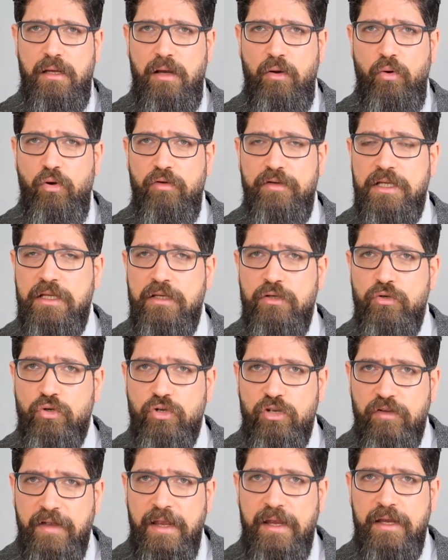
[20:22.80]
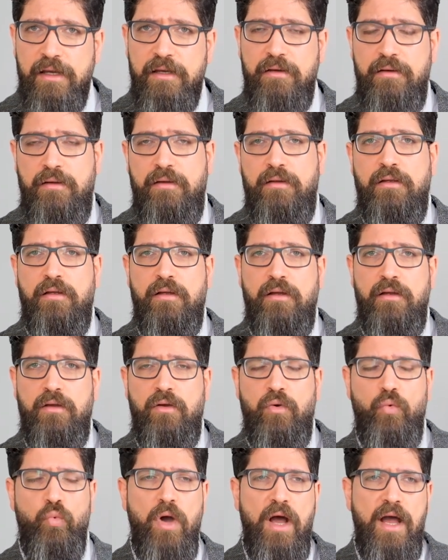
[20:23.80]
or in Ukraine,
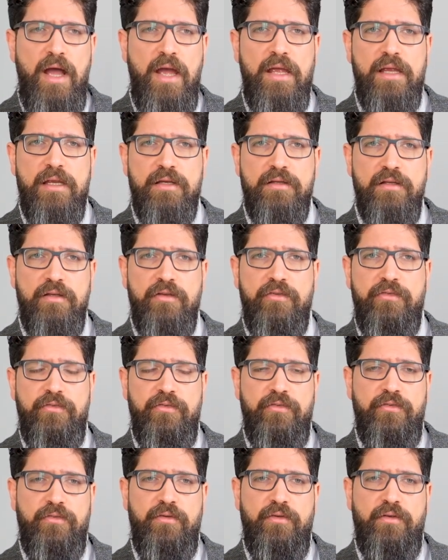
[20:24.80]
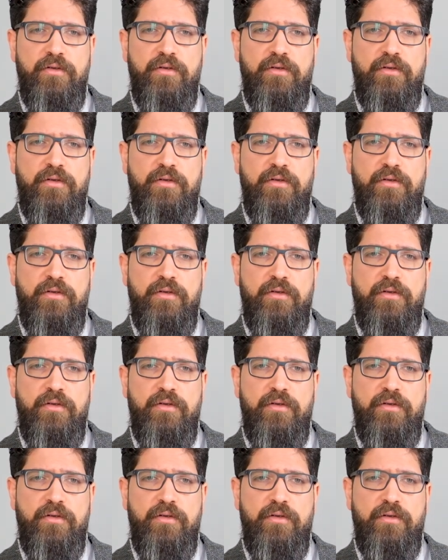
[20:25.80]
why these